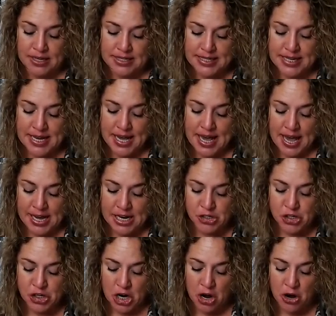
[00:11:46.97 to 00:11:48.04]
T
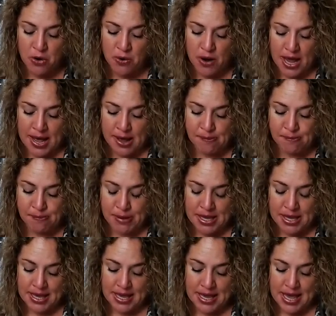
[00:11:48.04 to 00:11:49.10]
H O M
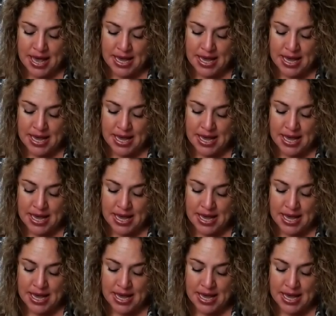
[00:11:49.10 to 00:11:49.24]
P